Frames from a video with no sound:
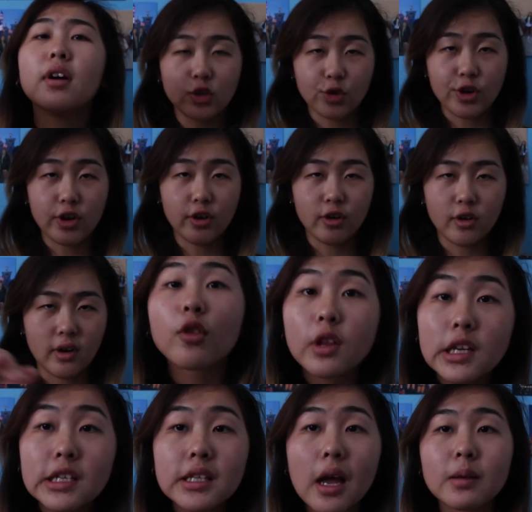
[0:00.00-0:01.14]
streaker. For
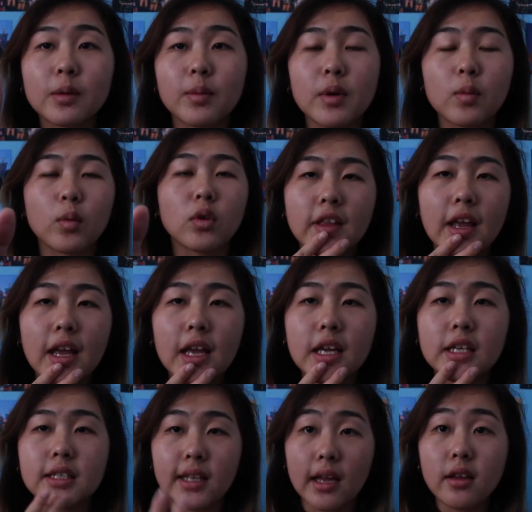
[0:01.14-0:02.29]
these types of people,
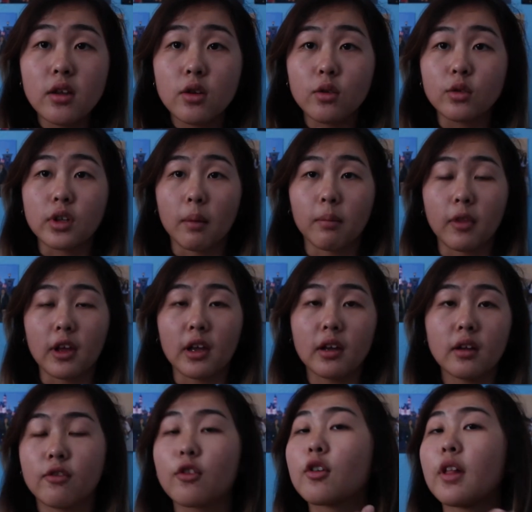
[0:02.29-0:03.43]
they send you
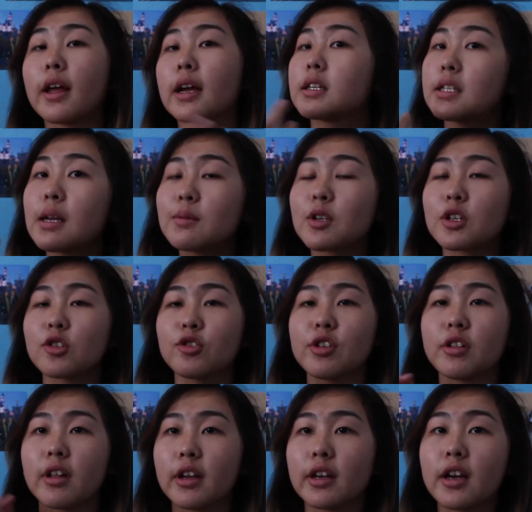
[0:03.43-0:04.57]
something for like a Snapchat
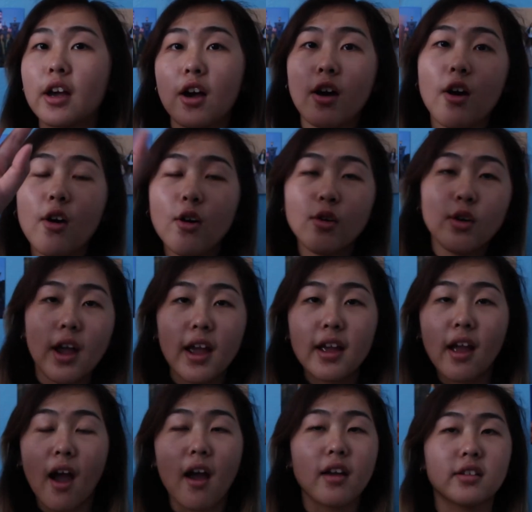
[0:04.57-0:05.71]
streak, like, oh, hey
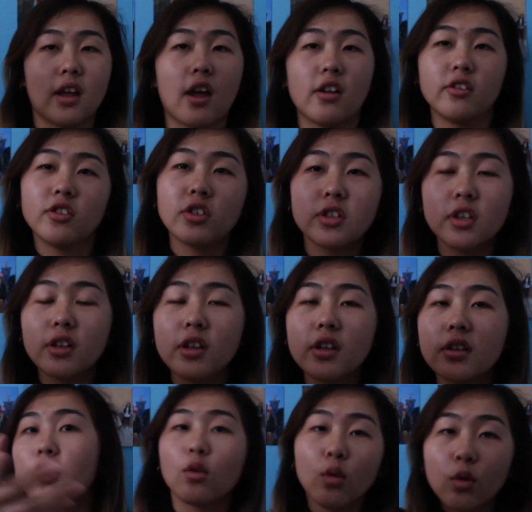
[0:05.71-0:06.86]
guys, I just did
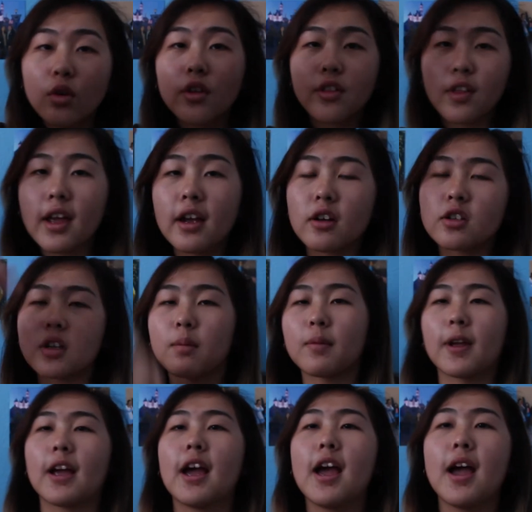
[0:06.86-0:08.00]
this cool thing or
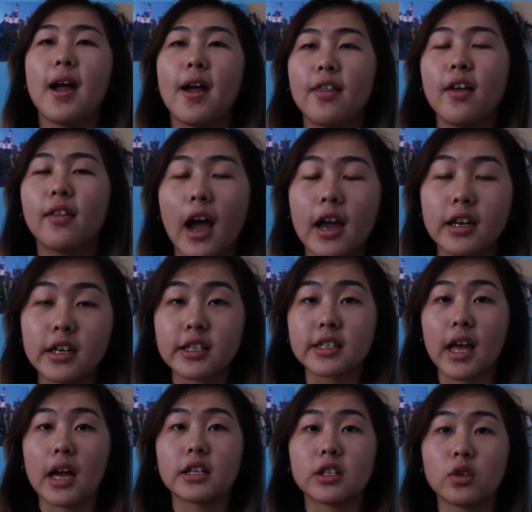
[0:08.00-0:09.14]
something, and then I
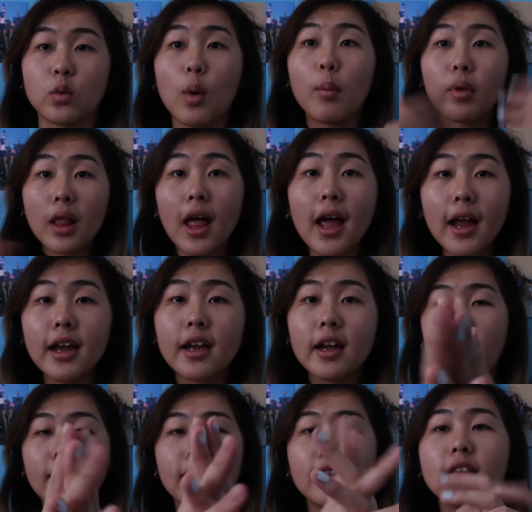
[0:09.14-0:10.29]
decide to reply,
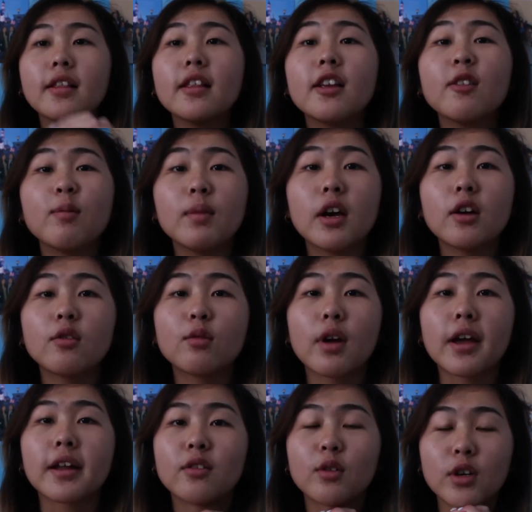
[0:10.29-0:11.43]
and then they leave me on
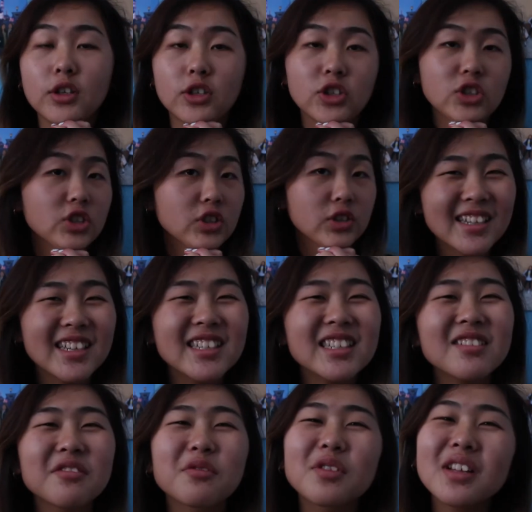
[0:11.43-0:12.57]
read, which
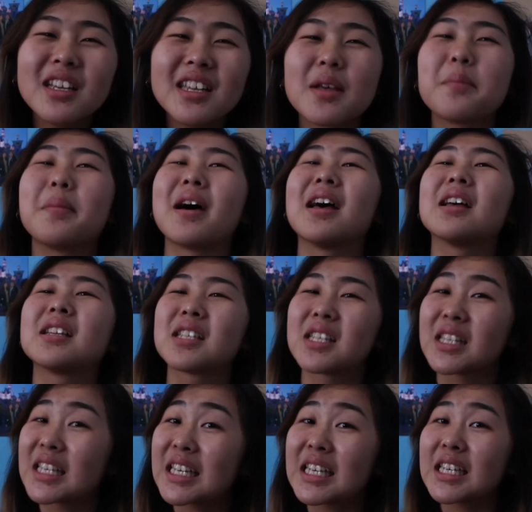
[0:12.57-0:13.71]
isn't really the best
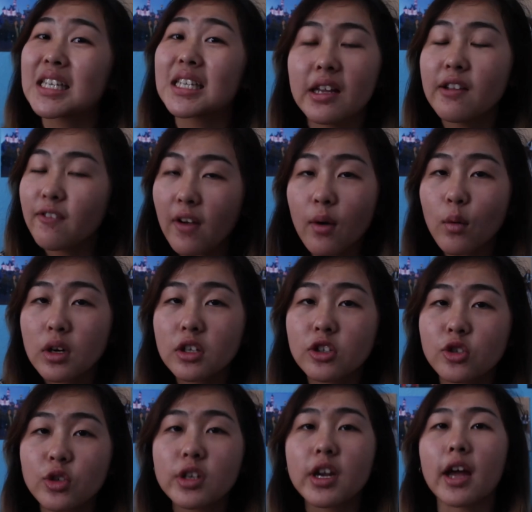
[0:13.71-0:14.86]
thing. If I want a
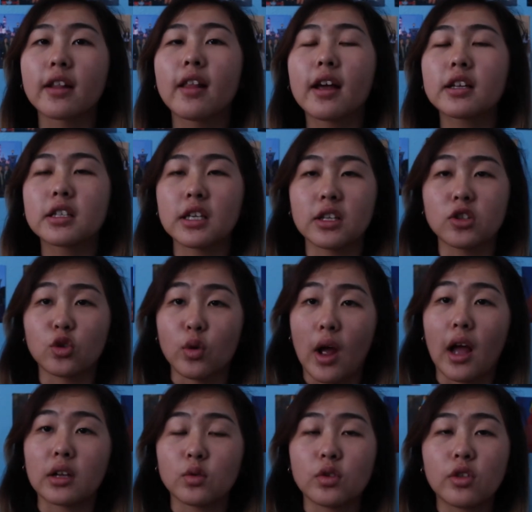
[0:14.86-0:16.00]
streak, I'd like to
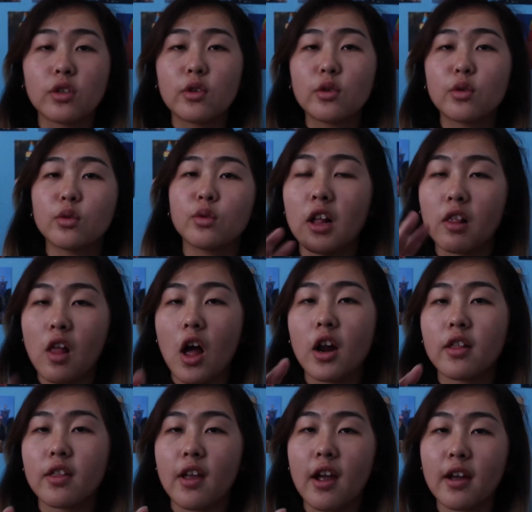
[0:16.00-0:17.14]
interact with you a lot
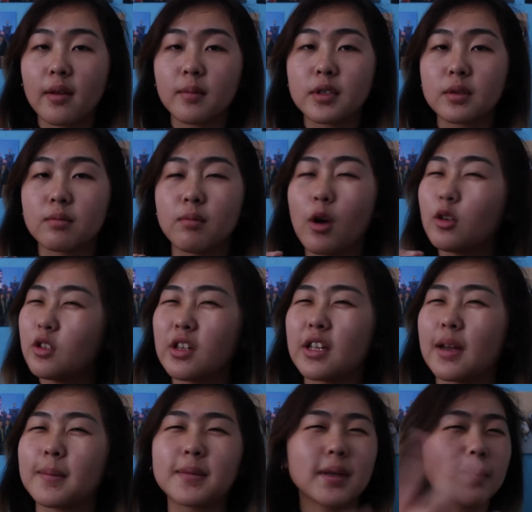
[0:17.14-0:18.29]
of times, most of the
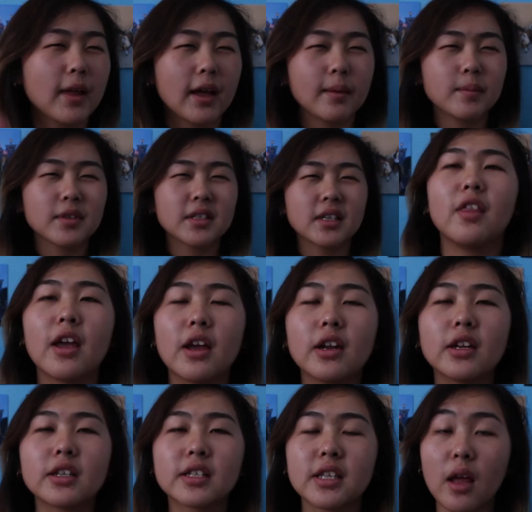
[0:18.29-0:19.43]
time. Sometimes
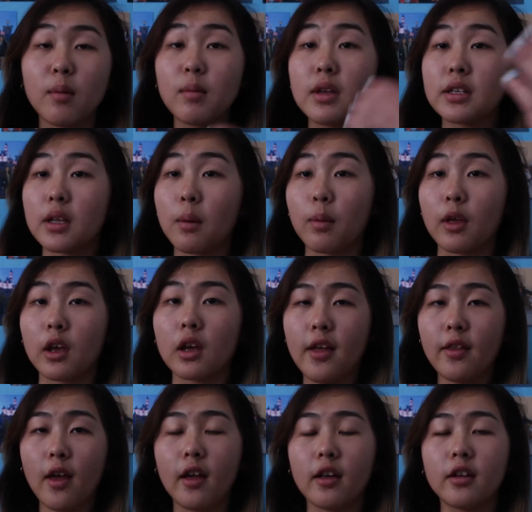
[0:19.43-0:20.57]
they'd send me something,
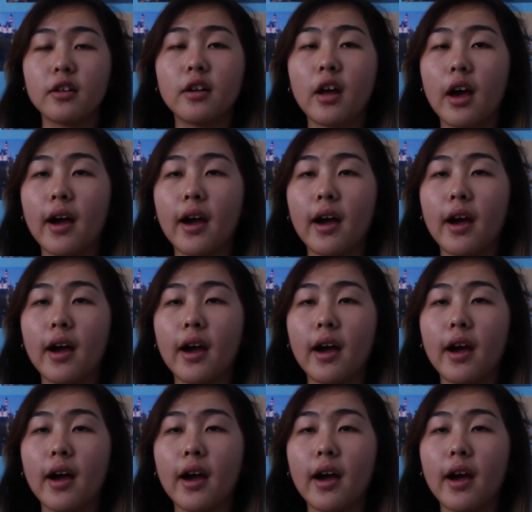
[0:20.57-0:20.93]
and then